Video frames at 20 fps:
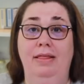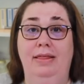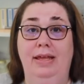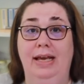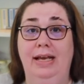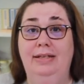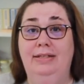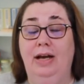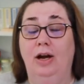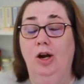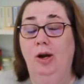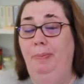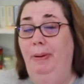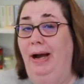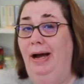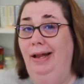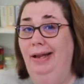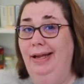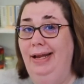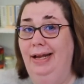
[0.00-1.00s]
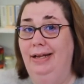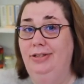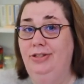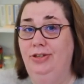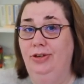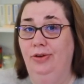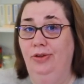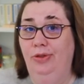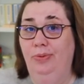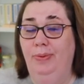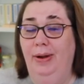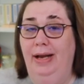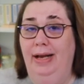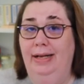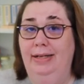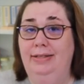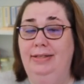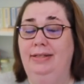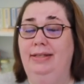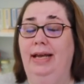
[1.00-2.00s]
These are polyester
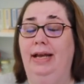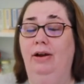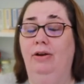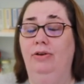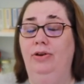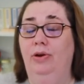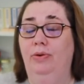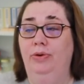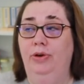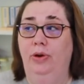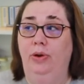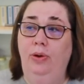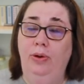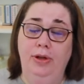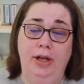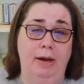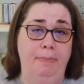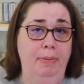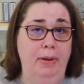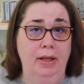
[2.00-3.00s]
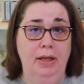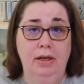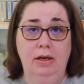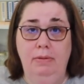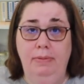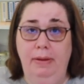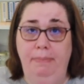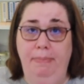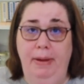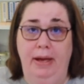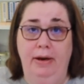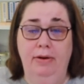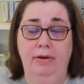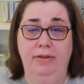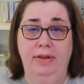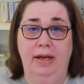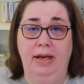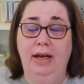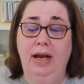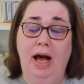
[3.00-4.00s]
threads. They are known to hold up a little bit better
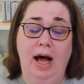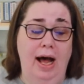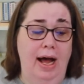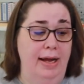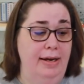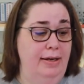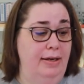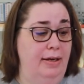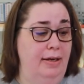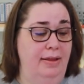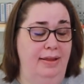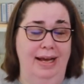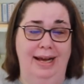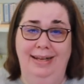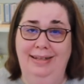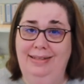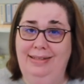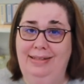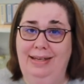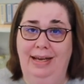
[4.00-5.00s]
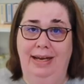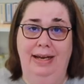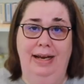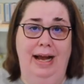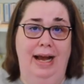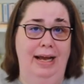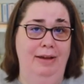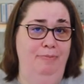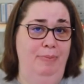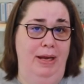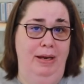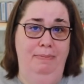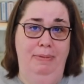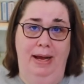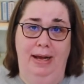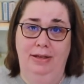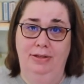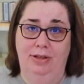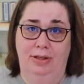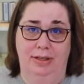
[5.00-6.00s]
than cotton. That said, I've made
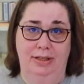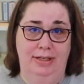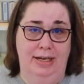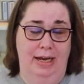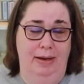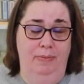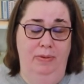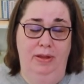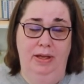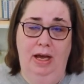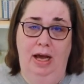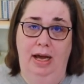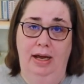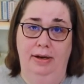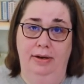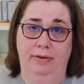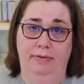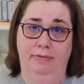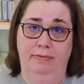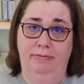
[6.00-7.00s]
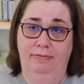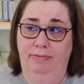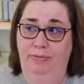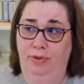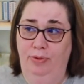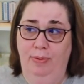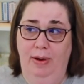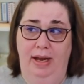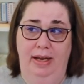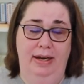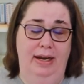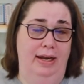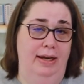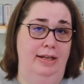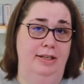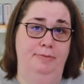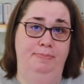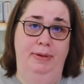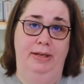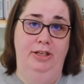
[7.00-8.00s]
bags all the time with cotton thread and
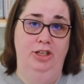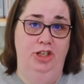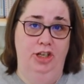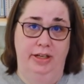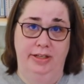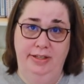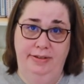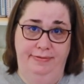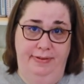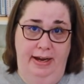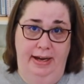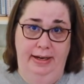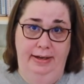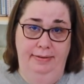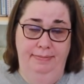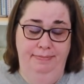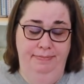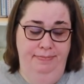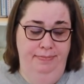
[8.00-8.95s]
it's been just fine.